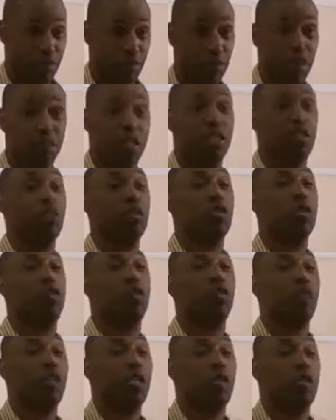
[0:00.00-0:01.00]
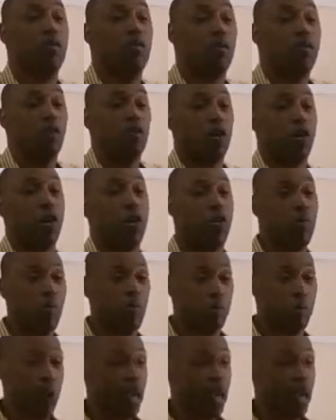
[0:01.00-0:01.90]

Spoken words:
to see if someone will give you a loan